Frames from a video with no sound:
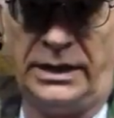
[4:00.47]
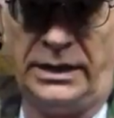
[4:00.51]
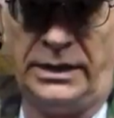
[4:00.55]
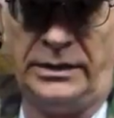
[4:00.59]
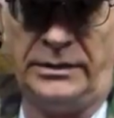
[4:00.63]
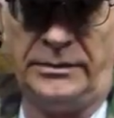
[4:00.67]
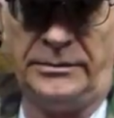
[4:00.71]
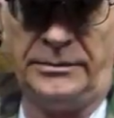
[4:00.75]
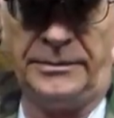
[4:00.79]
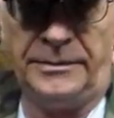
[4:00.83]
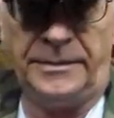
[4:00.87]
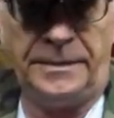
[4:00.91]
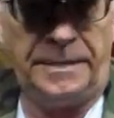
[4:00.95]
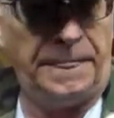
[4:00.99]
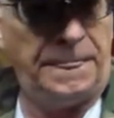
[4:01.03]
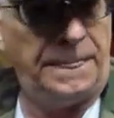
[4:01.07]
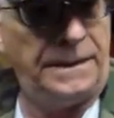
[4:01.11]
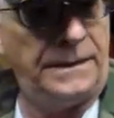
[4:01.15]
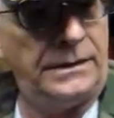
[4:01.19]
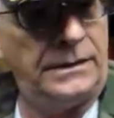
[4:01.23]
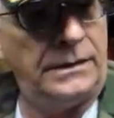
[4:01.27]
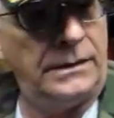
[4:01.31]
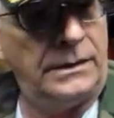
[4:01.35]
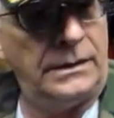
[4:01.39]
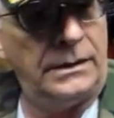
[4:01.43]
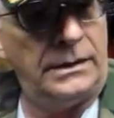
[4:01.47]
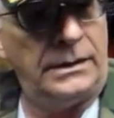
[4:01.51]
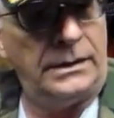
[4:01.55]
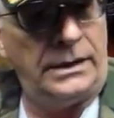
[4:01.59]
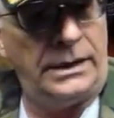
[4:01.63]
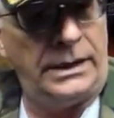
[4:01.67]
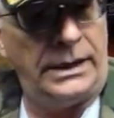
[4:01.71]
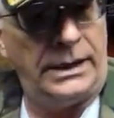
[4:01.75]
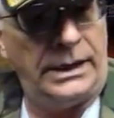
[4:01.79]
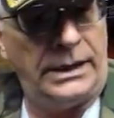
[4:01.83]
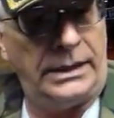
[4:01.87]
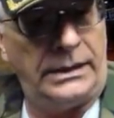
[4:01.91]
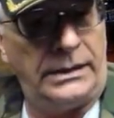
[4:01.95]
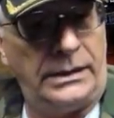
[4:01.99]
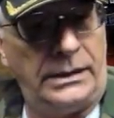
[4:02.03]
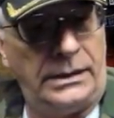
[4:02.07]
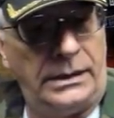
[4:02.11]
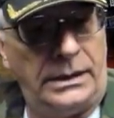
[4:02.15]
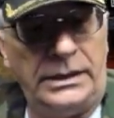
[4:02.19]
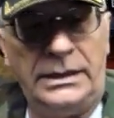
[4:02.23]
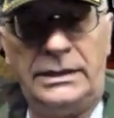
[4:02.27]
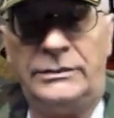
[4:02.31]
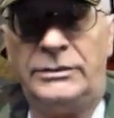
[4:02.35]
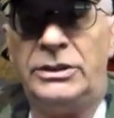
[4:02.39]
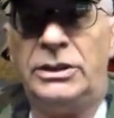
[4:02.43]
in it. And
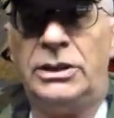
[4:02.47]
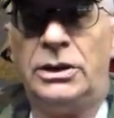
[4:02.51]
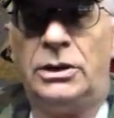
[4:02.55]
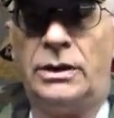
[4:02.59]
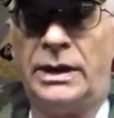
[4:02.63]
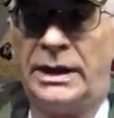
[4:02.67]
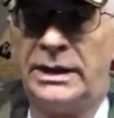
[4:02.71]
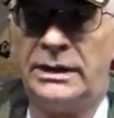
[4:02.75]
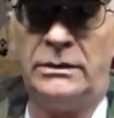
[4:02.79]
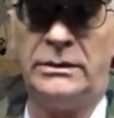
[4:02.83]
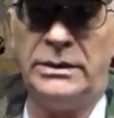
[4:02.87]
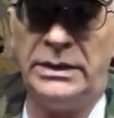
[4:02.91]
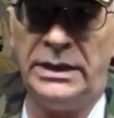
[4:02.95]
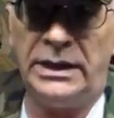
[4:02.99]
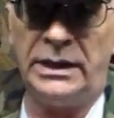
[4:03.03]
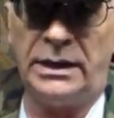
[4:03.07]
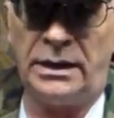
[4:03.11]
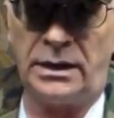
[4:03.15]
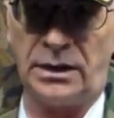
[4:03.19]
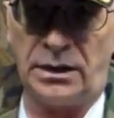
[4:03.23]
even though I don't need an